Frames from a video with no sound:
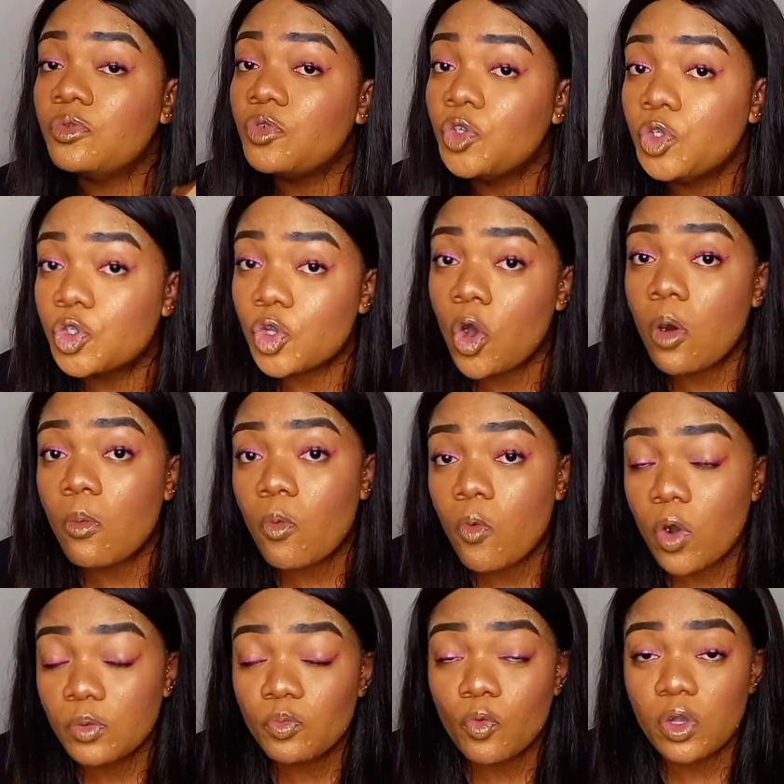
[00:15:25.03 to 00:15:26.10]
Use
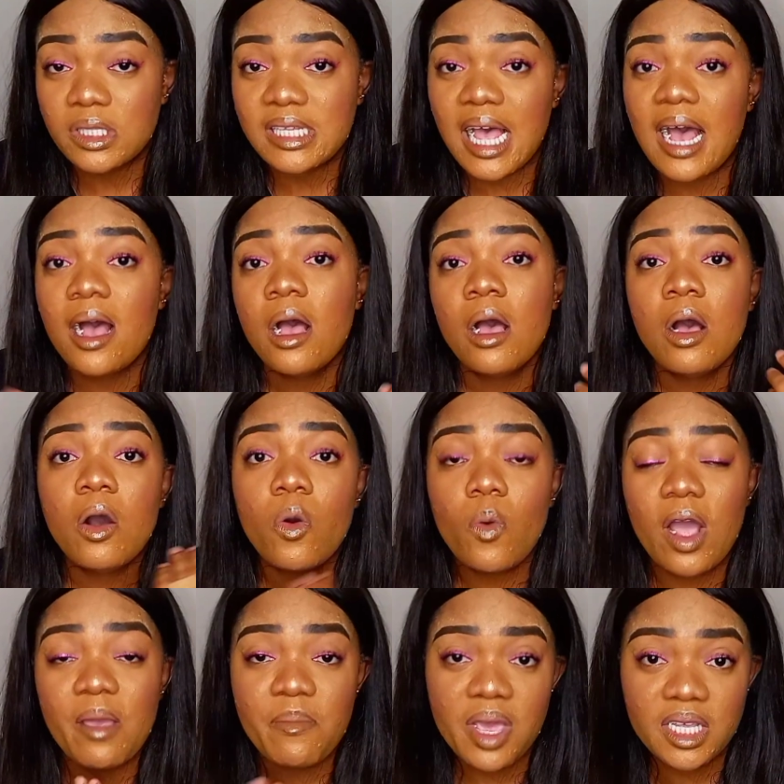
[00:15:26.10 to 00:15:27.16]
warm water
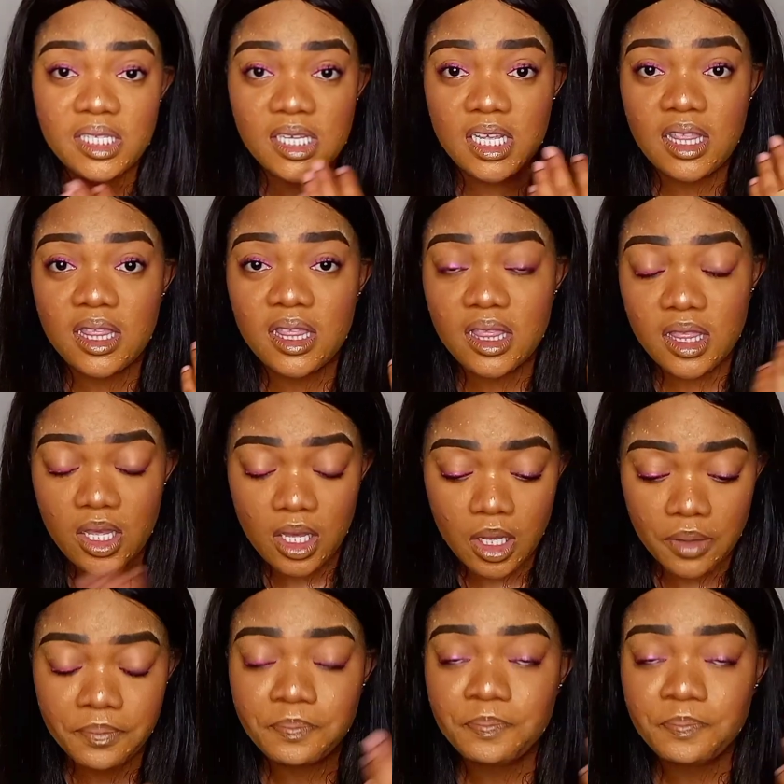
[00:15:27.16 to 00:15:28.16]
while mixing the